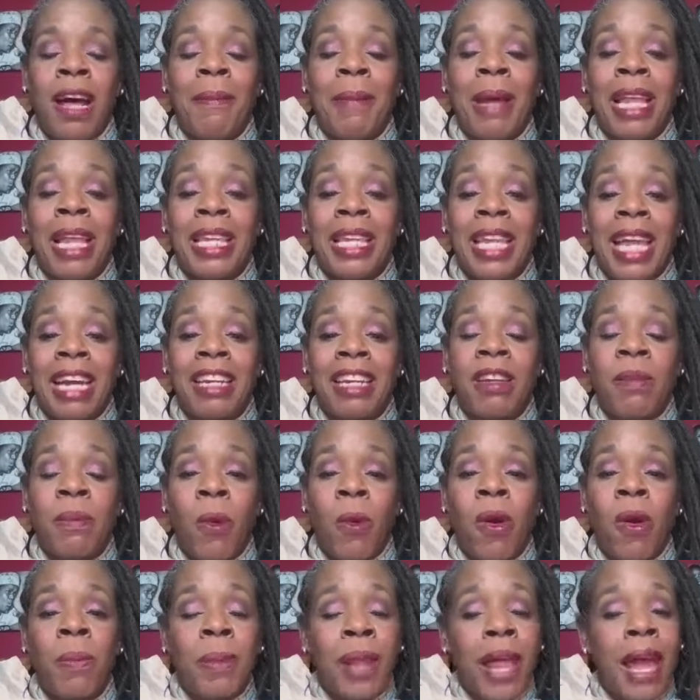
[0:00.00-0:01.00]
elect
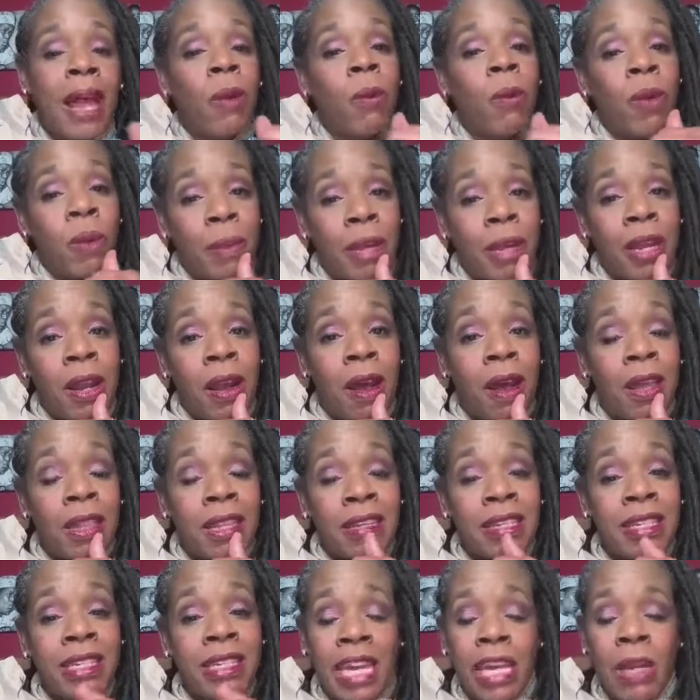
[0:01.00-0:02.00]
more Black women on
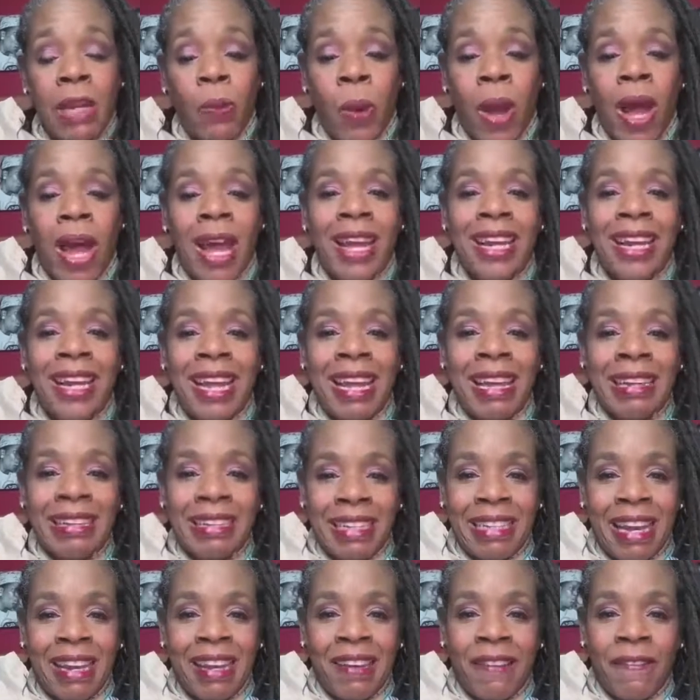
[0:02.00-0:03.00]
the statewide
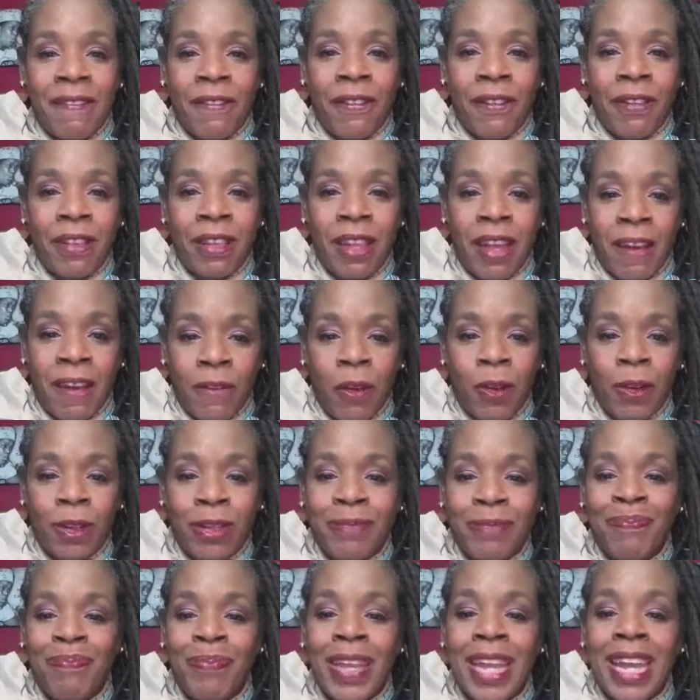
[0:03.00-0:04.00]
executive
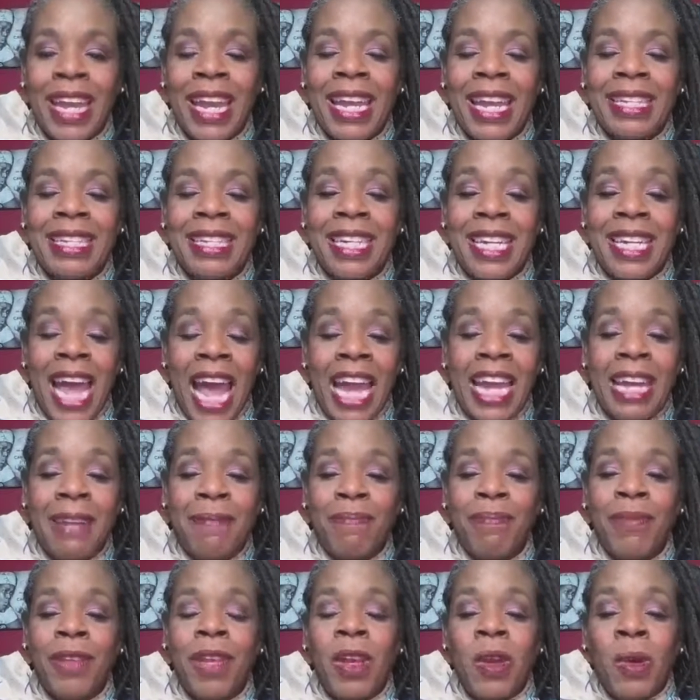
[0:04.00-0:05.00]
levels. And
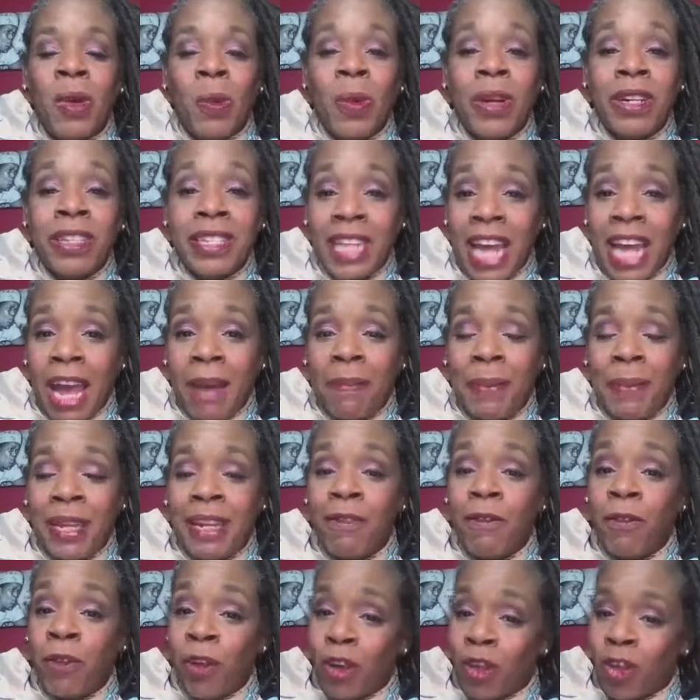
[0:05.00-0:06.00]
tonight, we're
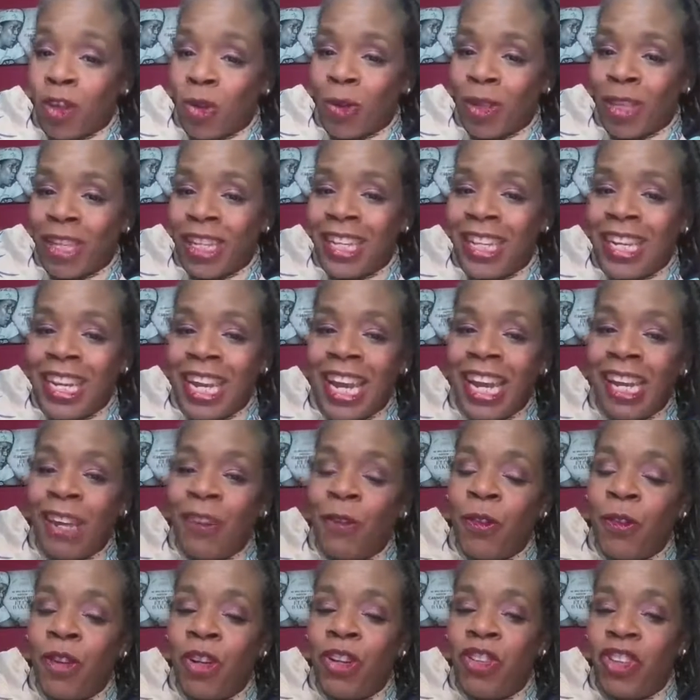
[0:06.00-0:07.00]
stopping virtually
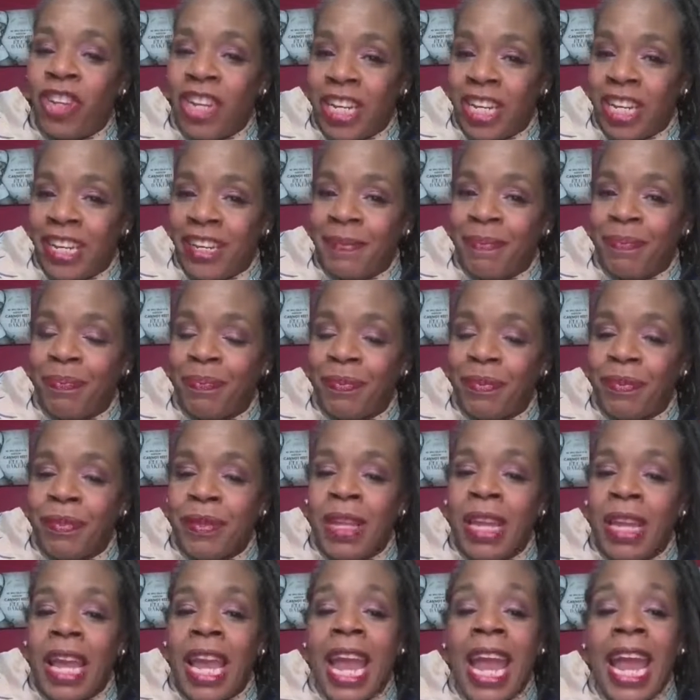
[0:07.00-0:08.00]
in Virginia
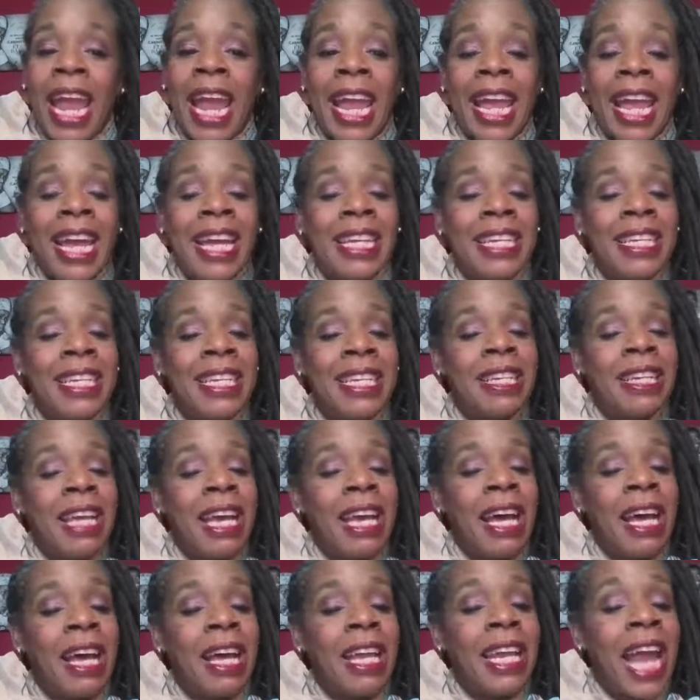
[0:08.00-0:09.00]
and
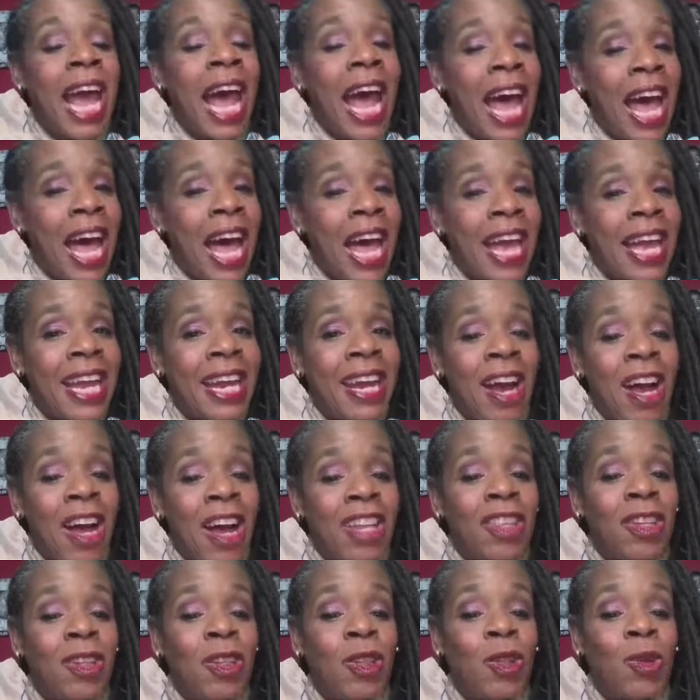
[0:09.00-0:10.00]
an eye
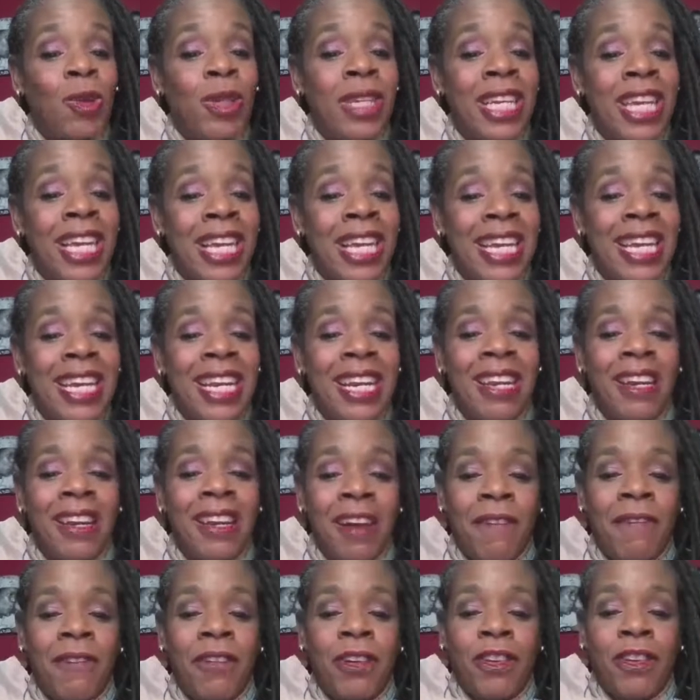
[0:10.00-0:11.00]
on the lieutenant
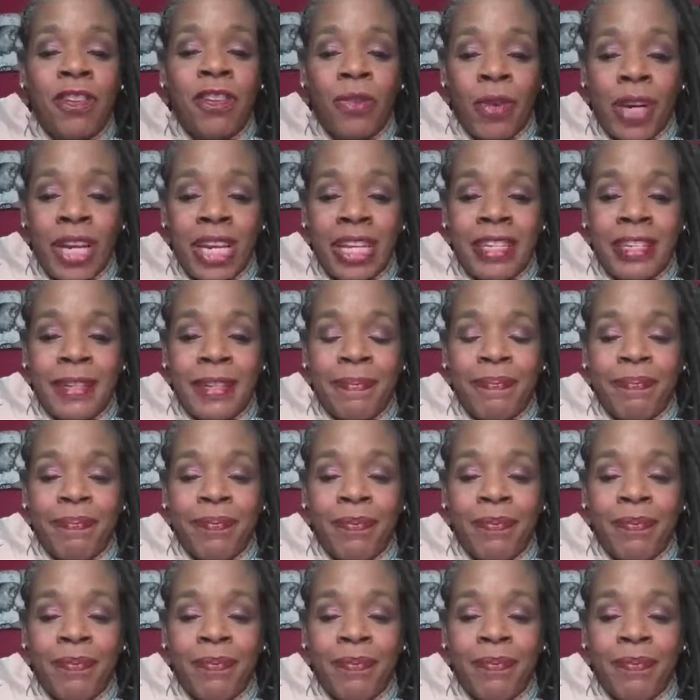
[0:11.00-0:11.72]
governor's race.